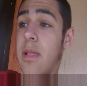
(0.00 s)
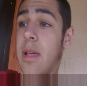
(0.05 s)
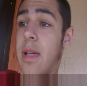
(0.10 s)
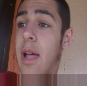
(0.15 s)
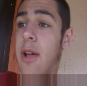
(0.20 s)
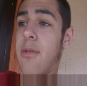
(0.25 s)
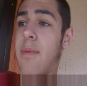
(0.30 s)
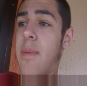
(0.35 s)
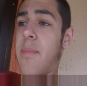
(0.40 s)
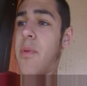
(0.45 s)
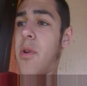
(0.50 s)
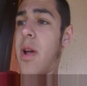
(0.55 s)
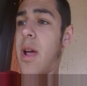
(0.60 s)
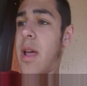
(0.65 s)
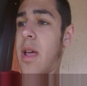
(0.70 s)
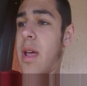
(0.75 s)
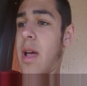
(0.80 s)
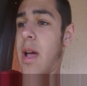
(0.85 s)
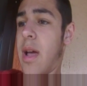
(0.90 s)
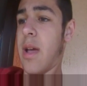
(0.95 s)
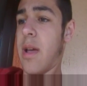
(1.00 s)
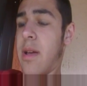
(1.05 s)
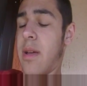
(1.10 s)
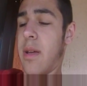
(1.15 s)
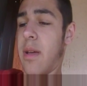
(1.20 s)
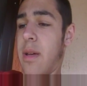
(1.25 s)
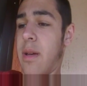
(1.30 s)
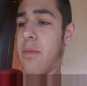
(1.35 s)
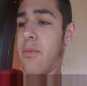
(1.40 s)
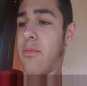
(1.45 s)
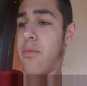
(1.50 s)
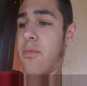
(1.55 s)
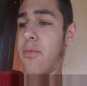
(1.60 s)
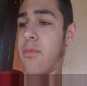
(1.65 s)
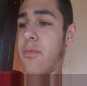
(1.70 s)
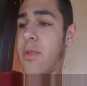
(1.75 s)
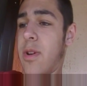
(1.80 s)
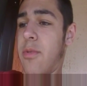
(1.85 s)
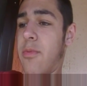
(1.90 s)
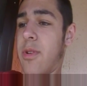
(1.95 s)
Like, I remember when I
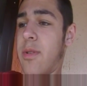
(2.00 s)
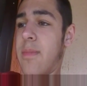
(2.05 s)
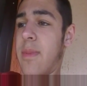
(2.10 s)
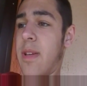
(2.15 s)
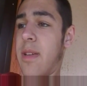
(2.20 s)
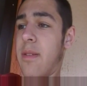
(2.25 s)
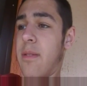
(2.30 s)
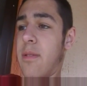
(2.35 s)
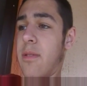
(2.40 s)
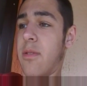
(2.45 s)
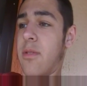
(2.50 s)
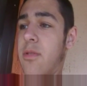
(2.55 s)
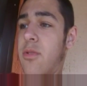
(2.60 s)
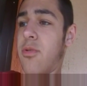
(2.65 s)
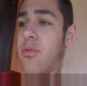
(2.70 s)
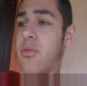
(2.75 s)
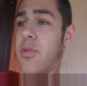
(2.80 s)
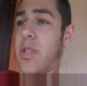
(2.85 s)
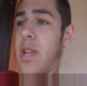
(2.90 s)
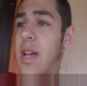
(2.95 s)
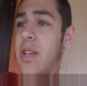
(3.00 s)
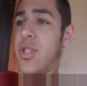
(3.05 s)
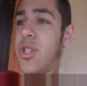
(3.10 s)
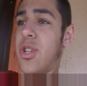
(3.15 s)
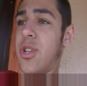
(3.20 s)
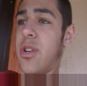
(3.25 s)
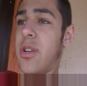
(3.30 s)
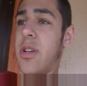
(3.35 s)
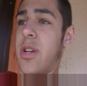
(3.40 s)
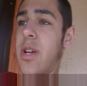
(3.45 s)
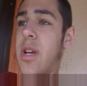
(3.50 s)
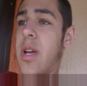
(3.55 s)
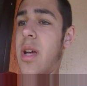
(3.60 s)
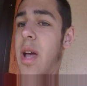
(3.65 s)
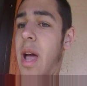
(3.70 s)
went on my cruise last year,